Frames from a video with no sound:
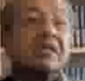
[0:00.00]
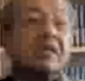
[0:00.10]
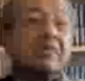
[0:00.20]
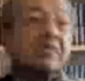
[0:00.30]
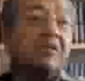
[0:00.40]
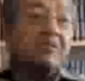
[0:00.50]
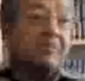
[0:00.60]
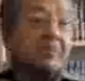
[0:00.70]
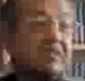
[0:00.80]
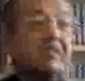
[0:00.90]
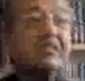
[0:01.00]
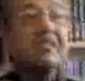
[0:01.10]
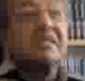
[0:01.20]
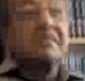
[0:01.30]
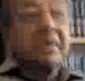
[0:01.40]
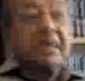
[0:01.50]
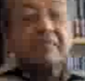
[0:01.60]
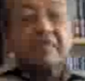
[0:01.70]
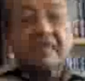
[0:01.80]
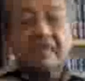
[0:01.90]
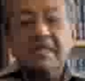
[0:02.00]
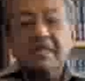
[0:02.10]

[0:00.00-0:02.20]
number of seats in parliament,